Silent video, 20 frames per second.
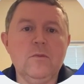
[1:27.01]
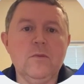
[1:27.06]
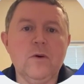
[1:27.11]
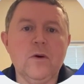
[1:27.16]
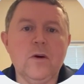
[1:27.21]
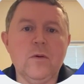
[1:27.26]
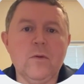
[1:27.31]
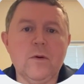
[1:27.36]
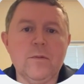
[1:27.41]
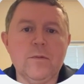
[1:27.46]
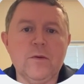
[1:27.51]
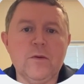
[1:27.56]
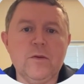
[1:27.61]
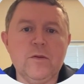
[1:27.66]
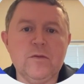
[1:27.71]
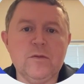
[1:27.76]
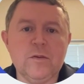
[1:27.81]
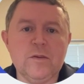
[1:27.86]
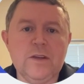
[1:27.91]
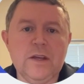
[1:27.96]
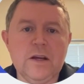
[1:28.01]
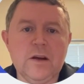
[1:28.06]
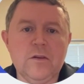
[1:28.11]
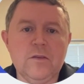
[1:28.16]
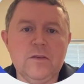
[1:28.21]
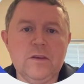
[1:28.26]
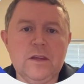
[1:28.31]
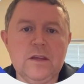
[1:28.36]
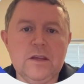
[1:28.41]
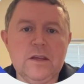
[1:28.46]
but what I'm going to do is I'm going to take
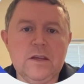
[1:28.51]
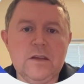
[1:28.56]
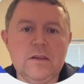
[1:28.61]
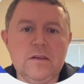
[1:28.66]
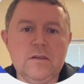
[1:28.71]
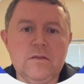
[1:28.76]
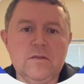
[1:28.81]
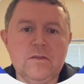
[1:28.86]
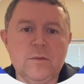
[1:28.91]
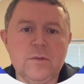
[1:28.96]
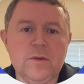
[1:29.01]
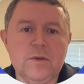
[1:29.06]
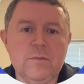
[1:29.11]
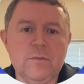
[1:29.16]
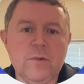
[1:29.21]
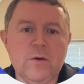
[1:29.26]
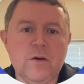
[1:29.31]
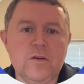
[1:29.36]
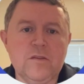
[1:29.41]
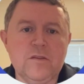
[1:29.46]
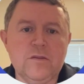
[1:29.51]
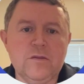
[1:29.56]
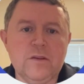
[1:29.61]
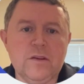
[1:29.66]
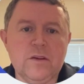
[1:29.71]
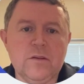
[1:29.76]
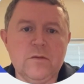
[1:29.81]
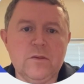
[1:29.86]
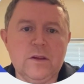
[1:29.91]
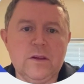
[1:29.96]
out some of the parts of
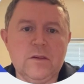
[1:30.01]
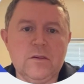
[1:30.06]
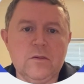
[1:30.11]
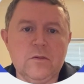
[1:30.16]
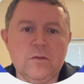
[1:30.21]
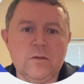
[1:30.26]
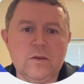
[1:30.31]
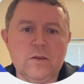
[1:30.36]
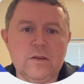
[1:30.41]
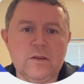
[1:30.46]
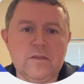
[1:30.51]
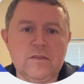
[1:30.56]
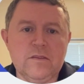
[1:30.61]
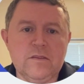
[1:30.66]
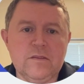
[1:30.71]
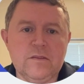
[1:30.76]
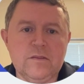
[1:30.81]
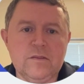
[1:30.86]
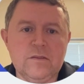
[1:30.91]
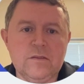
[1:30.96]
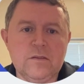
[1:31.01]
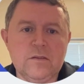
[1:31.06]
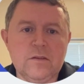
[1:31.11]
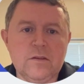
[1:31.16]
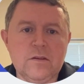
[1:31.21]
it. I don't need all of this.